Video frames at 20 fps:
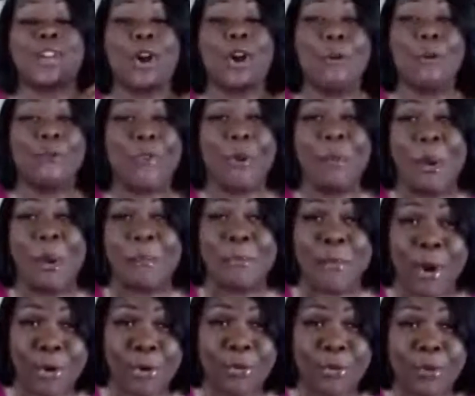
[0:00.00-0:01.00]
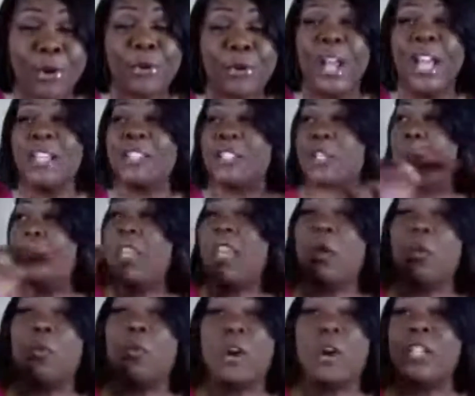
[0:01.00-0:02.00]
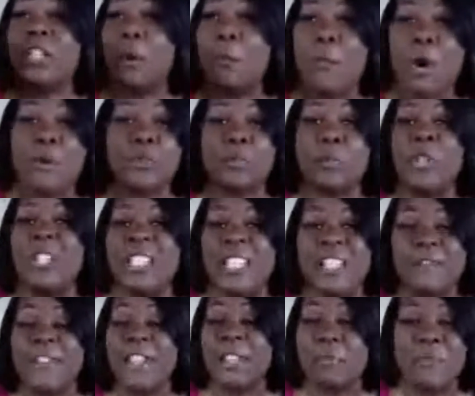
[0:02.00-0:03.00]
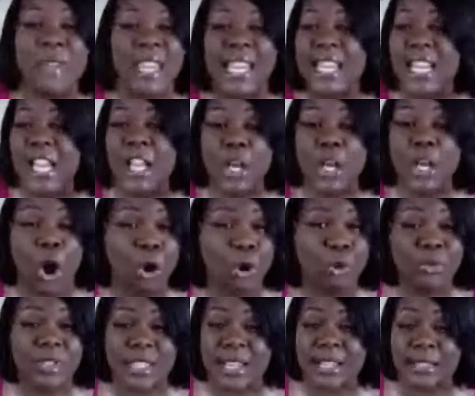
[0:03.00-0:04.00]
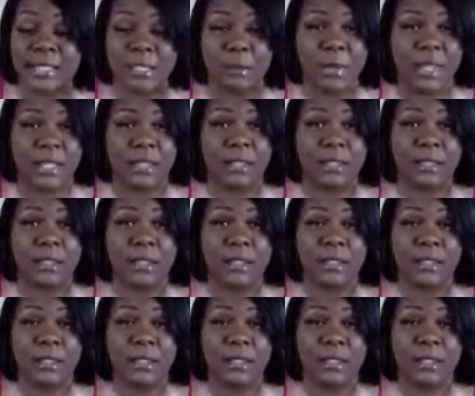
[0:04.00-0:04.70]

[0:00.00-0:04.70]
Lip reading: to go from a murderer to being one of the most prolific men in the Old Testament?